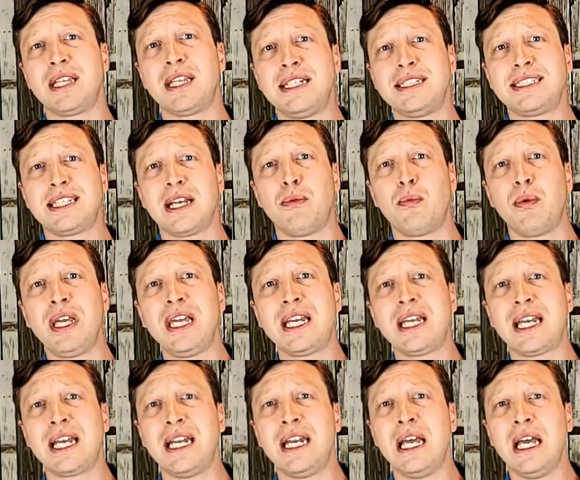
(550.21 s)
things that we
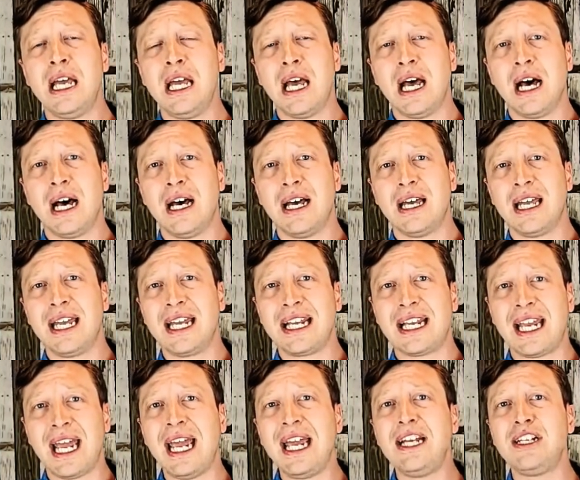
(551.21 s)
can
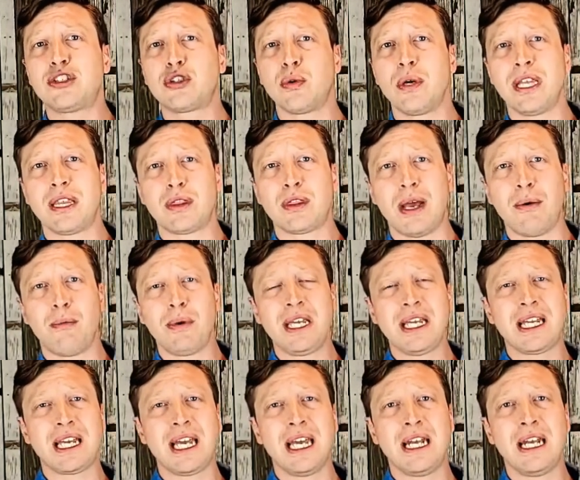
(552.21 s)
engage with, that
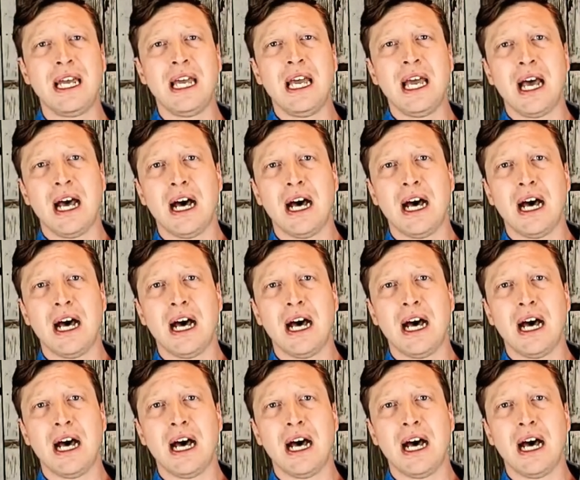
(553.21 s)
we can